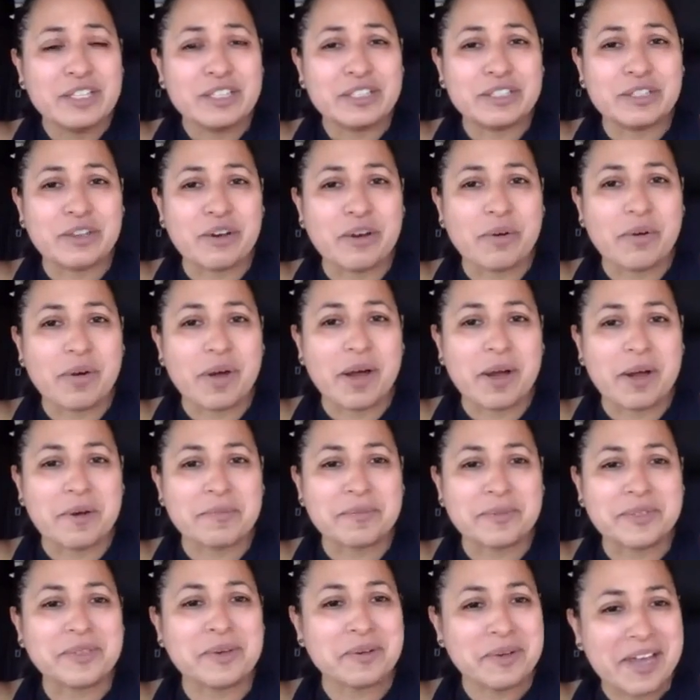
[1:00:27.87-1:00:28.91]
So
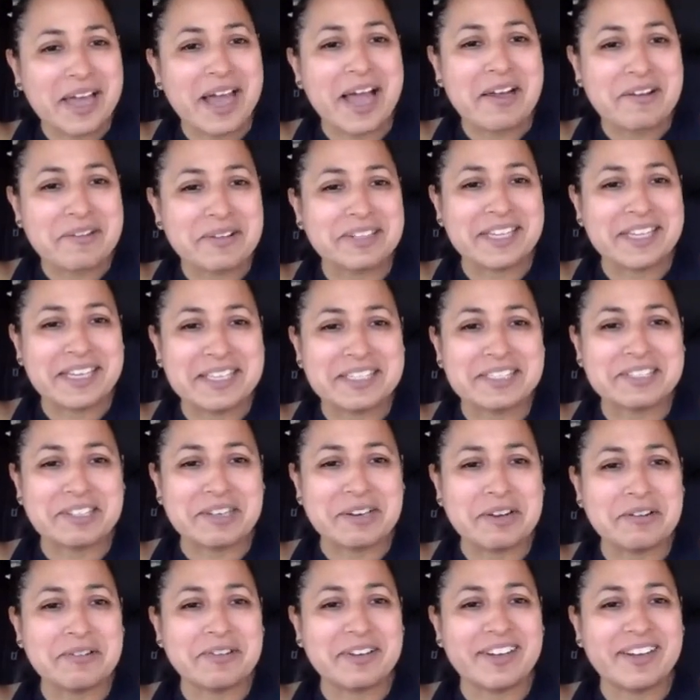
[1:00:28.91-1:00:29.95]
yeah, I would think
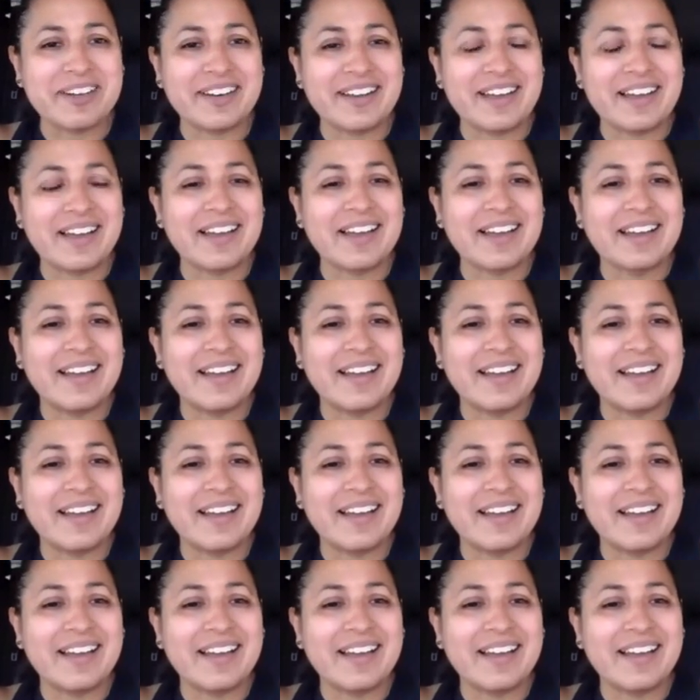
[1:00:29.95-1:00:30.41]
so. And